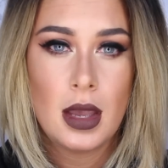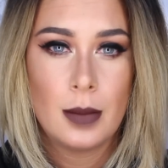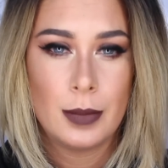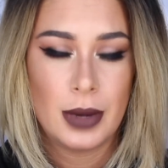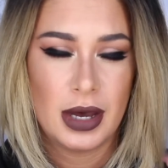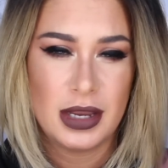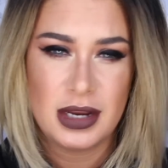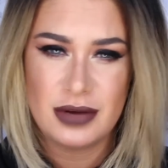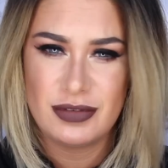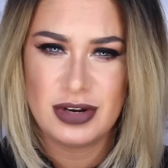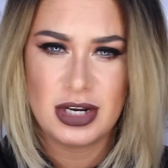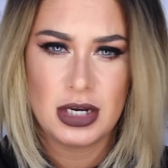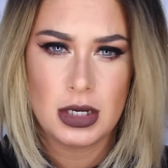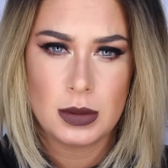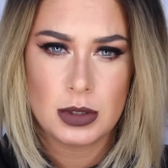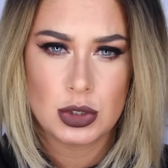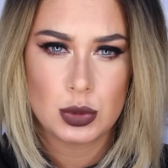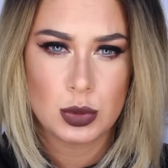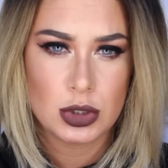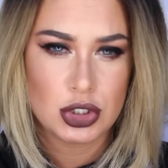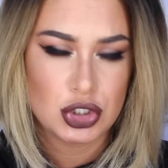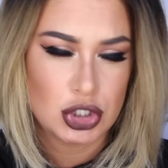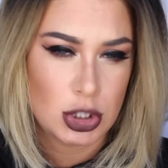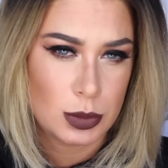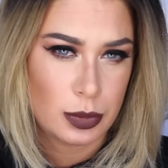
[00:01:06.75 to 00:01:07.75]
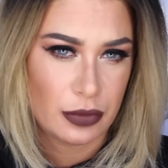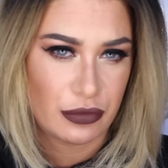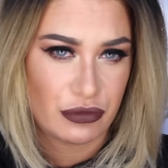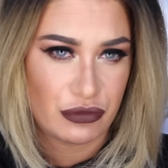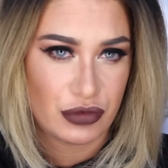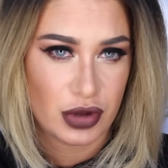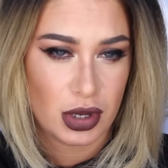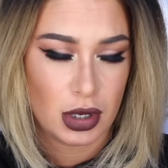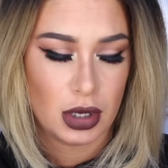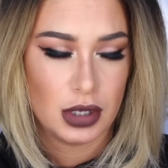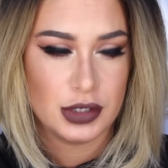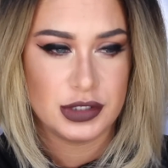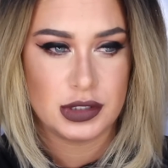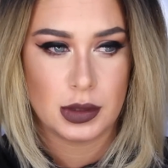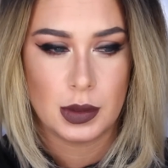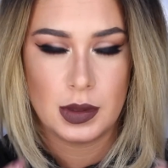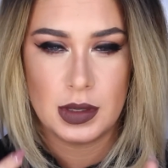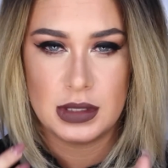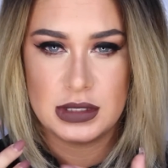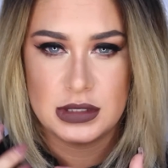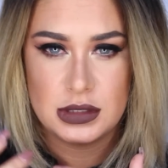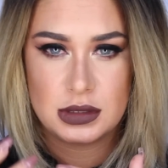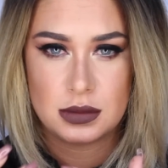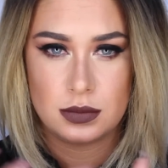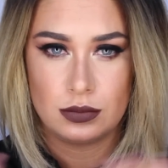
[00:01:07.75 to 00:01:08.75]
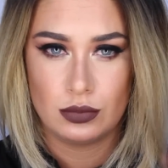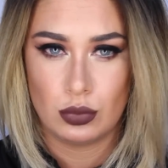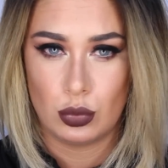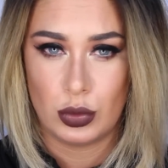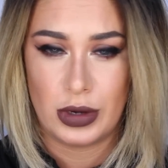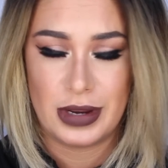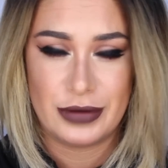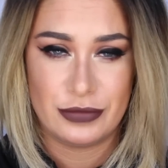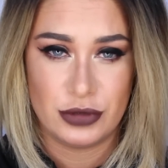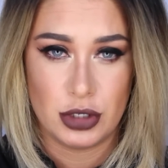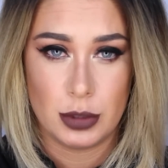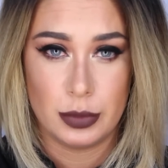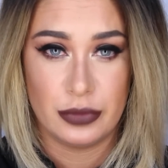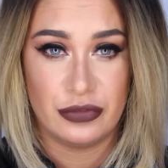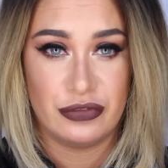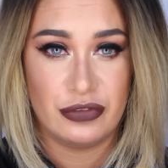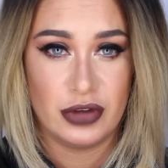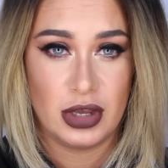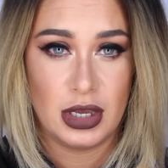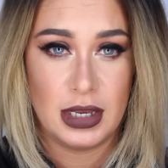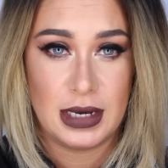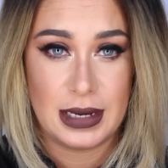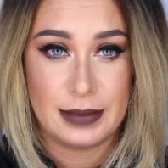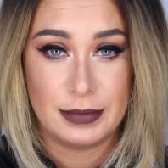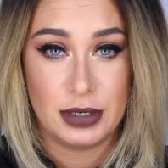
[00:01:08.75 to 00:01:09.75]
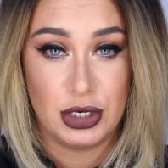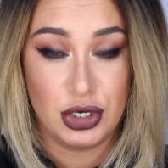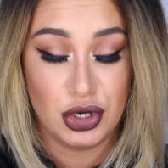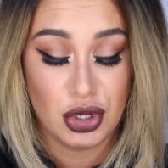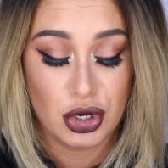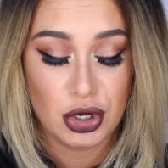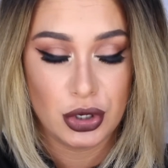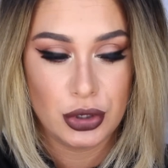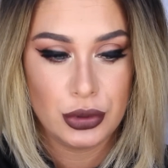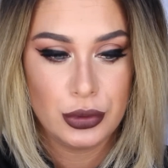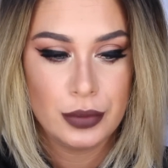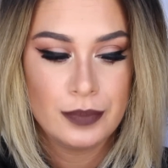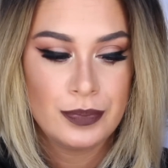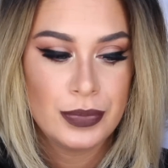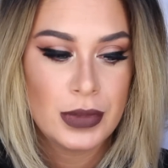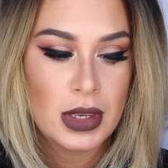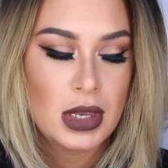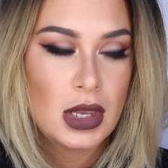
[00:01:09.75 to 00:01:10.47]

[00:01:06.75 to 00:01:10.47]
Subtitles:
but I don't really know which ones you prefer, so it's whatever you prefer, let me know.